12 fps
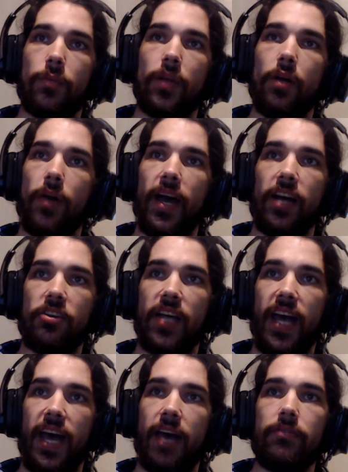They don't actually
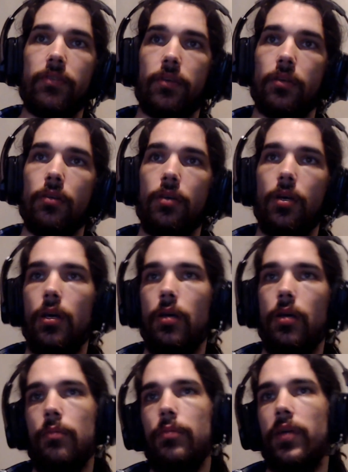have to
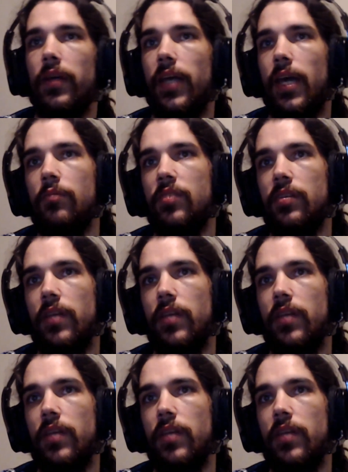play the games.